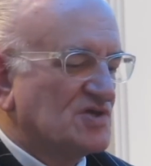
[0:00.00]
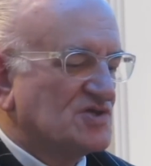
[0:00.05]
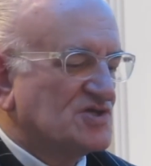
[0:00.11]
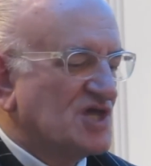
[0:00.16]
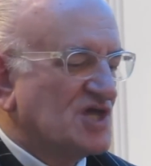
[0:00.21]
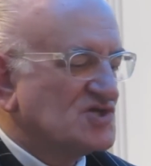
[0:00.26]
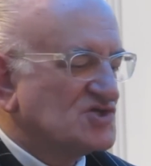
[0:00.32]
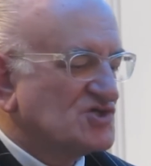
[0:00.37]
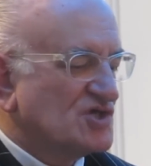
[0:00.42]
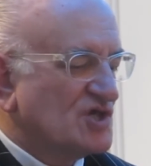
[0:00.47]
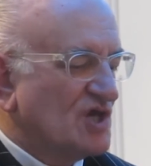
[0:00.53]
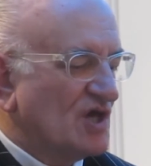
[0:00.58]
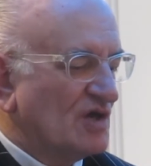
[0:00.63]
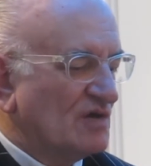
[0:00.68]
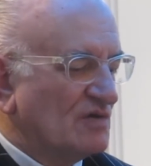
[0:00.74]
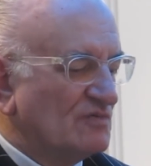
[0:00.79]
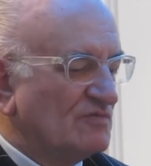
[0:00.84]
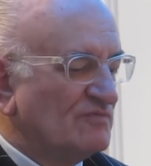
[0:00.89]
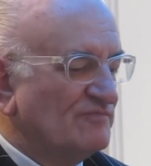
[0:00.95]

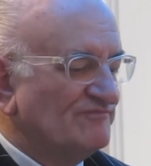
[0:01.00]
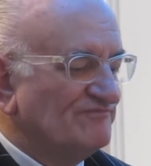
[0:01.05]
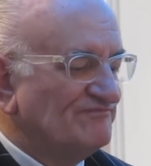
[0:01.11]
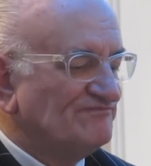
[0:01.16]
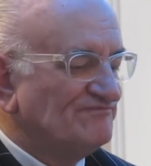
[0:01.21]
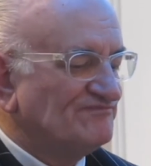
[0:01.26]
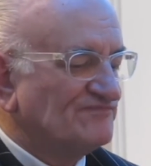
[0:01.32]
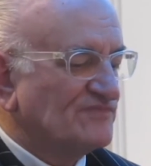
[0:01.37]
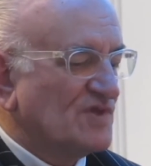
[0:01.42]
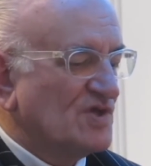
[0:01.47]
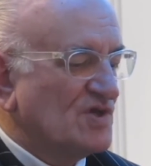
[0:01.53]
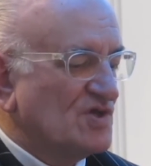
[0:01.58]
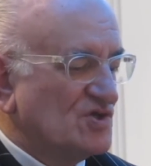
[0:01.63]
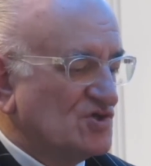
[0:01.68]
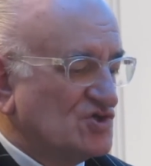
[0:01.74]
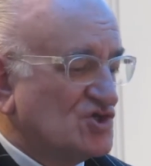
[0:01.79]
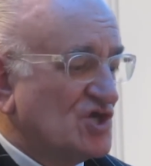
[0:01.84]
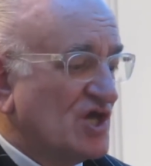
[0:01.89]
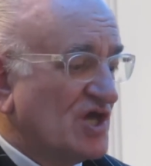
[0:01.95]
Tesco
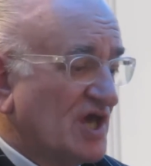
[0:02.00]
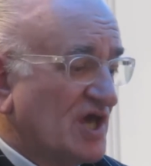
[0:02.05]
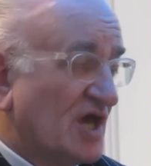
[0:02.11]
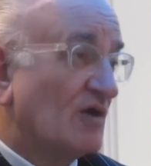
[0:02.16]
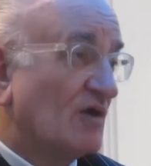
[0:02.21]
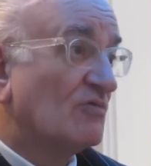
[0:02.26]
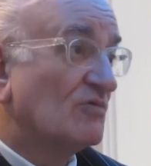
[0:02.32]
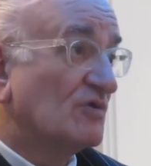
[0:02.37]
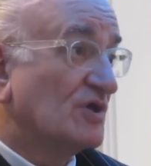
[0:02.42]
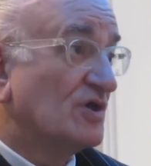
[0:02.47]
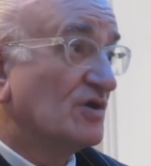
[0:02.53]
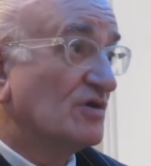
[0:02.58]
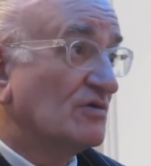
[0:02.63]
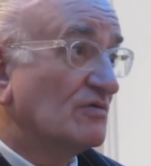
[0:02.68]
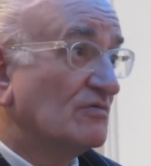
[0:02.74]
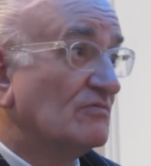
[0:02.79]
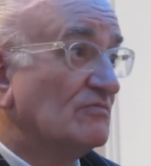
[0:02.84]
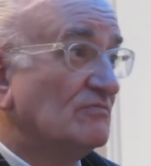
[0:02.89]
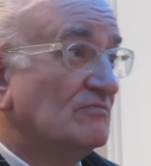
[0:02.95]
checkout
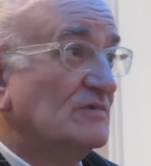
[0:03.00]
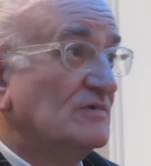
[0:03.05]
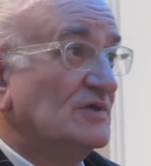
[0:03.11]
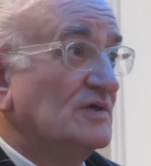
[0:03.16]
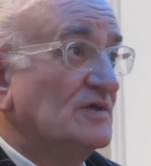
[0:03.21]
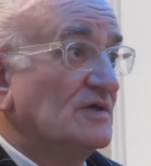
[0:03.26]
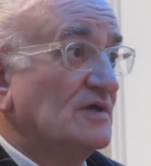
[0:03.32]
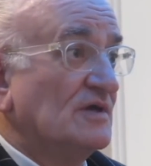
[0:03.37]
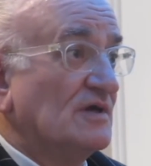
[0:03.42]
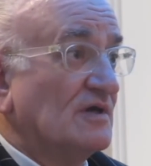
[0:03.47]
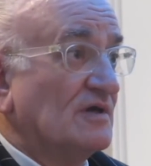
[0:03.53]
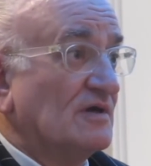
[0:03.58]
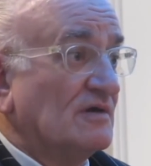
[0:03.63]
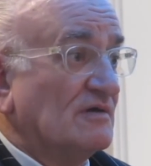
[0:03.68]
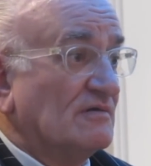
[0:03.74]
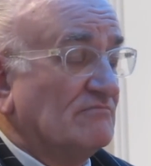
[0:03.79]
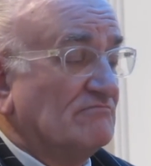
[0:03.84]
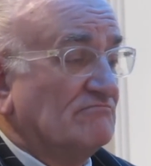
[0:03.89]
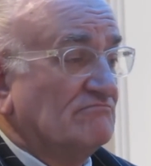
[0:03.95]
girl
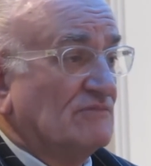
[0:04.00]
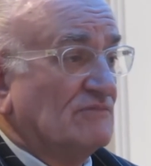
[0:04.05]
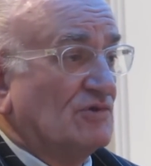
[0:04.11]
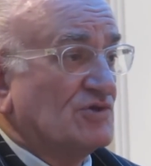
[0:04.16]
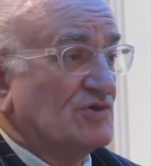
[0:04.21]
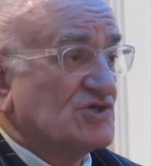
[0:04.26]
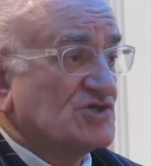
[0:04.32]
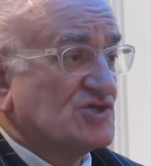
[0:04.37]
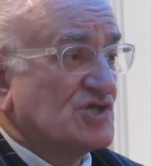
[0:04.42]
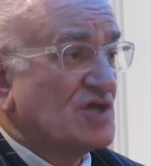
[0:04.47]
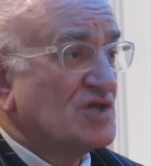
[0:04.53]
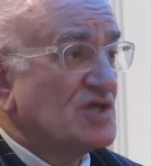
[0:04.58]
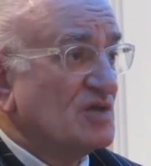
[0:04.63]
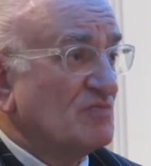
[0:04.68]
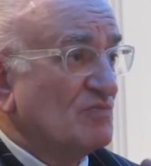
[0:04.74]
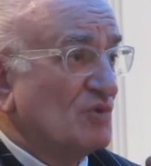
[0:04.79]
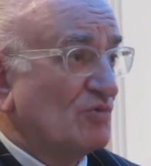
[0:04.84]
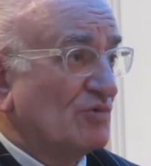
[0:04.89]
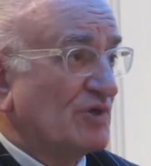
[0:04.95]
on a
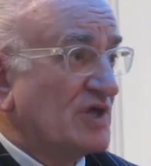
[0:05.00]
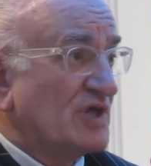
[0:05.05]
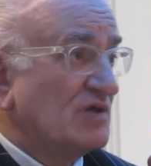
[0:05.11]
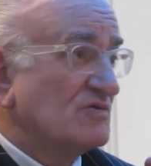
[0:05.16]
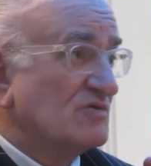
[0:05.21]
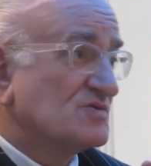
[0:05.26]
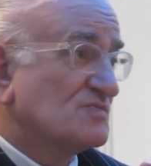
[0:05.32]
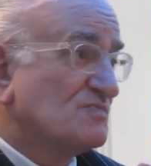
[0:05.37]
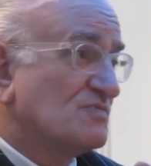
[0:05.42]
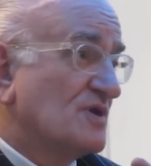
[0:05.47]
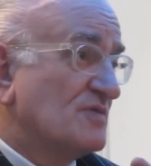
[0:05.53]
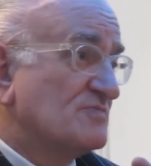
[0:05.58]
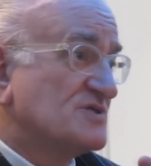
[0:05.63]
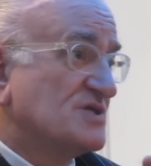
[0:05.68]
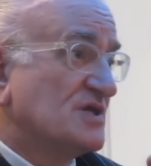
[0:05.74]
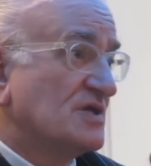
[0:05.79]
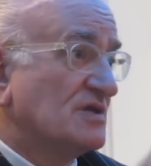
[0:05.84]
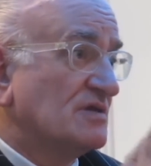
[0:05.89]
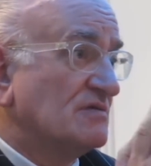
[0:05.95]
Sunday morning who's
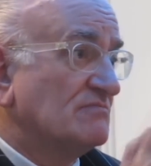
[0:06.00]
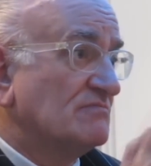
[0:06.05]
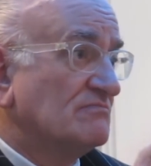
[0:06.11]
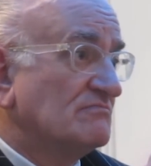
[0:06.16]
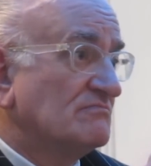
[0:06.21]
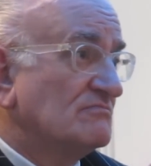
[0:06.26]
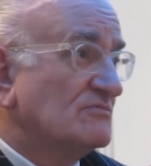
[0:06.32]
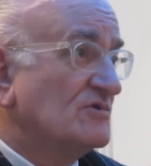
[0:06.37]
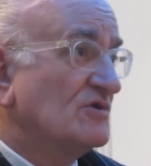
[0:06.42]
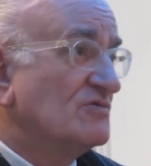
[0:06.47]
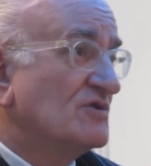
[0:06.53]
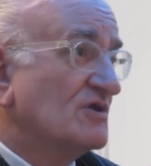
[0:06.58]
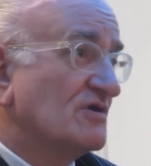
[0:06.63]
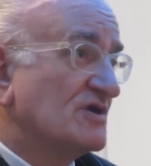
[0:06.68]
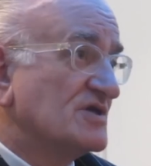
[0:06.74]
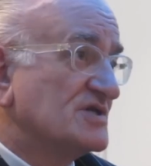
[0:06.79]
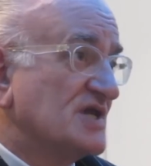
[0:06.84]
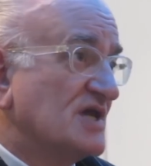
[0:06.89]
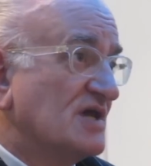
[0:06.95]
perhaps had a good
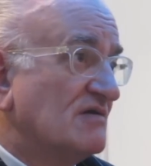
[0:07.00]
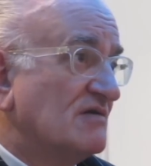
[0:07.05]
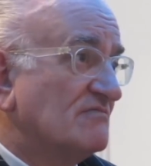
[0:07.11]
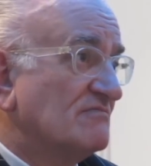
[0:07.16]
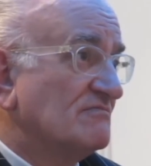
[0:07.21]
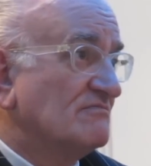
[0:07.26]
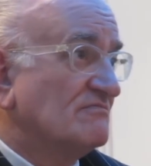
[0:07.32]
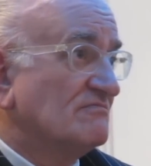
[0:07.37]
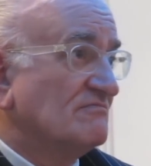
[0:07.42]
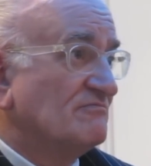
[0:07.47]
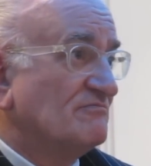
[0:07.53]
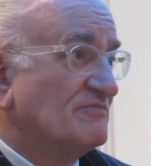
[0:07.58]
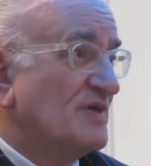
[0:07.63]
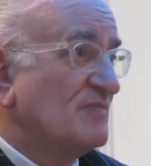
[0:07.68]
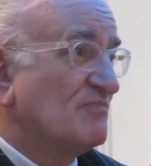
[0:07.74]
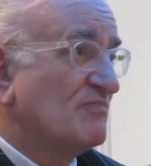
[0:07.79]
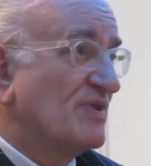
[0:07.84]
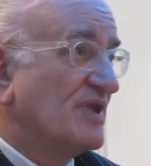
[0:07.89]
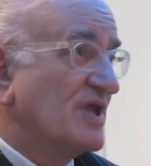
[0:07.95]
night out, a
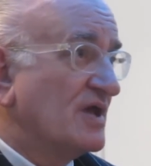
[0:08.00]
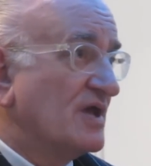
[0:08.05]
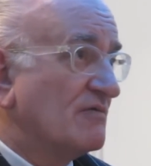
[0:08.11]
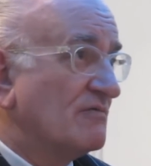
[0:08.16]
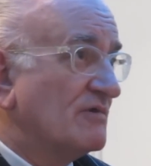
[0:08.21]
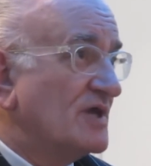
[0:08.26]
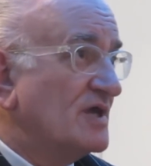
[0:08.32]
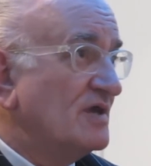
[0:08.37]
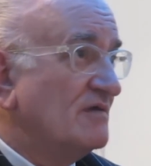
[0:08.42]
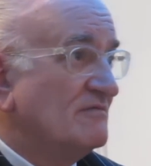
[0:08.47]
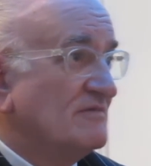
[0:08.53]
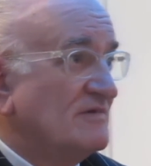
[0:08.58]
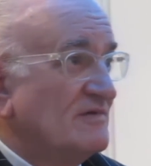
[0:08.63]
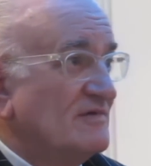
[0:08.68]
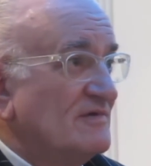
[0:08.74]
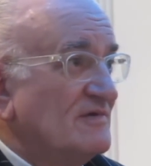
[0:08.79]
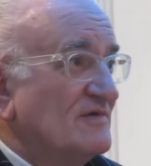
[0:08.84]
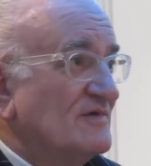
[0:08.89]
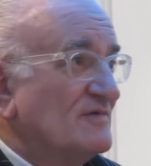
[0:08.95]
bit bleary,
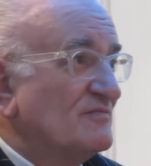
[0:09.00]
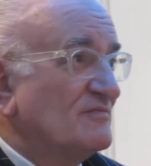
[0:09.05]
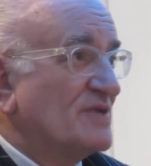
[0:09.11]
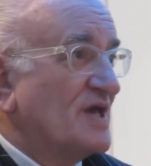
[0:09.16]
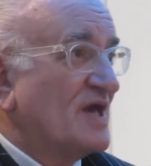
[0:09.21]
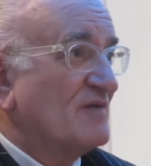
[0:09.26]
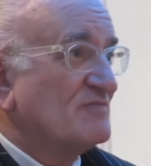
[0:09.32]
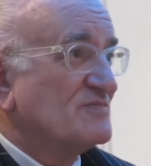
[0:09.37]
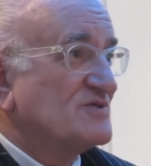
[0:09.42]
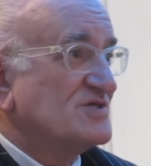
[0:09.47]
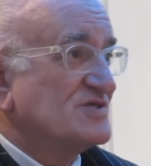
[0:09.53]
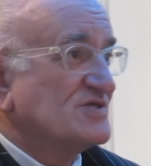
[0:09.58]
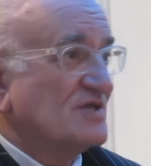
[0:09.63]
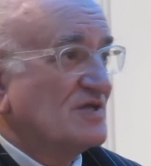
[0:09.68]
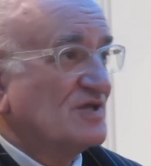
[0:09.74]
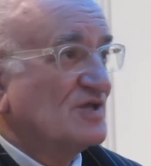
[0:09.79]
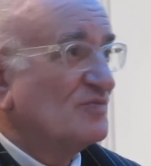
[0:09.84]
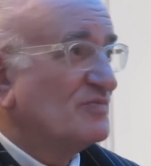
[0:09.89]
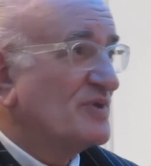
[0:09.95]
perhaps is
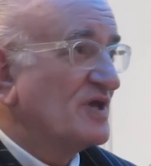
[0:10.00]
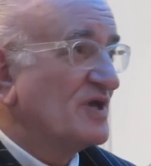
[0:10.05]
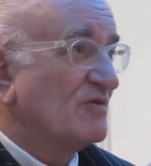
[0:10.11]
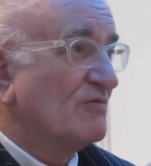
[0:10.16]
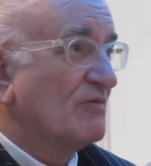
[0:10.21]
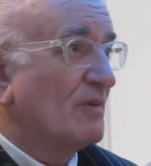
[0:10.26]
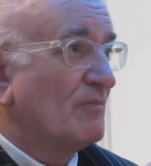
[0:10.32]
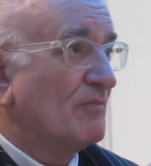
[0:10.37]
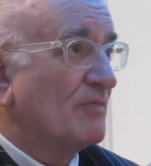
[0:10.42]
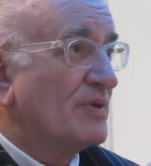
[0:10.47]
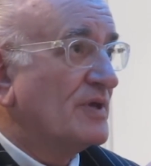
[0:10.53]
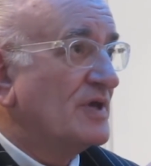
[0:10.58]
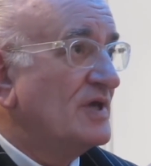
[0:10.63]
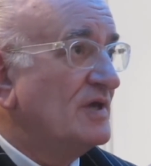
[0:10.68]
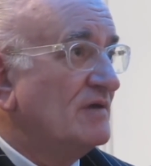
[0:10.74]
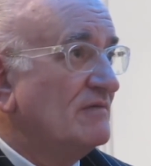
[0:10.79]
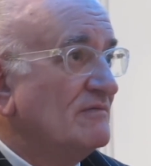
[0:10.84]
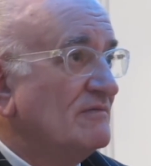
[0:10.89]
a little bit grumpy?